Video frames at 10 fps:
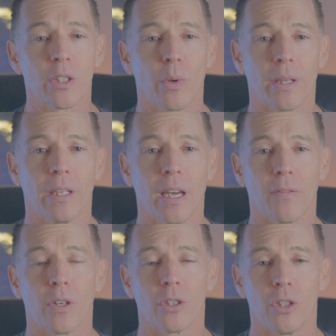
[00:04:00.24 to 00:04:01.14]
quickly
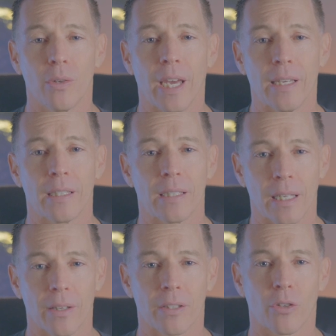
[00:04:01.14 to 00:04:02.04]
cover two cases
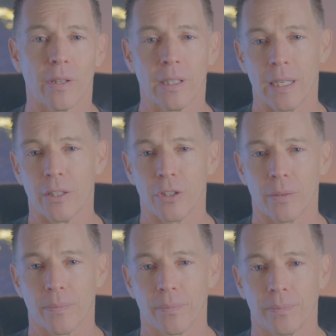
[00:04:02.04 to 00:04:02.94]
to illustrate the
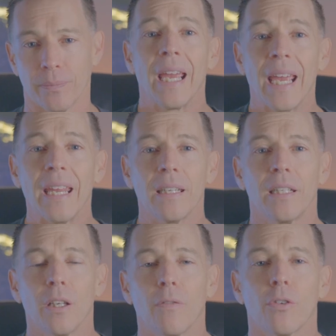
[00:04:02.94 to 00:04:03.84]
tension. In
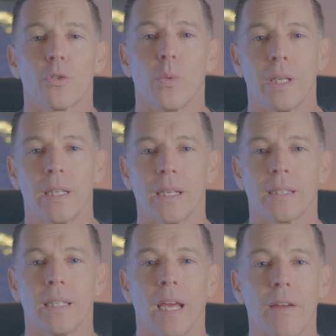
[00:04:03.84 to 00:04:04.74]
Gill v.
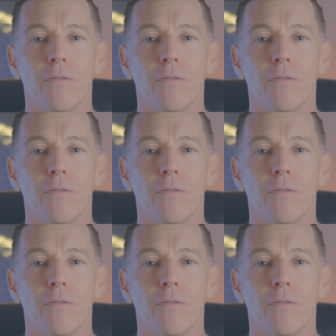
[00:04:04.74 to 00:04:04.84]
Winn-Dixie, a